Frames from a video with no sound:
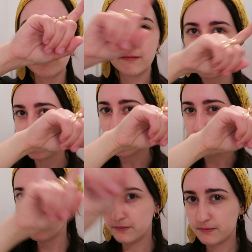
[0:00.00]
this
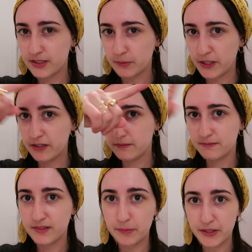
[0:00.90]
video somewhere
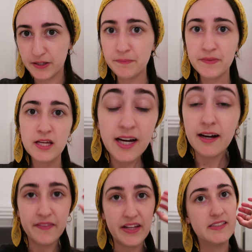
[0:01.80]
up here.
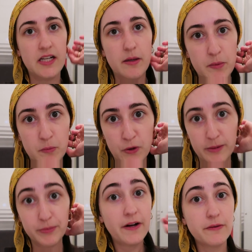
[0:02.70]
Yeah, and that has a couple
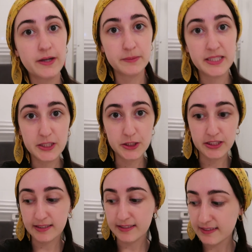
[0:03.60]
more product
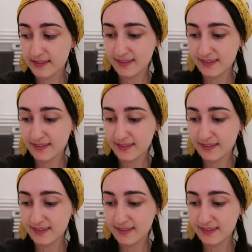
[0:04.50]
recommendations,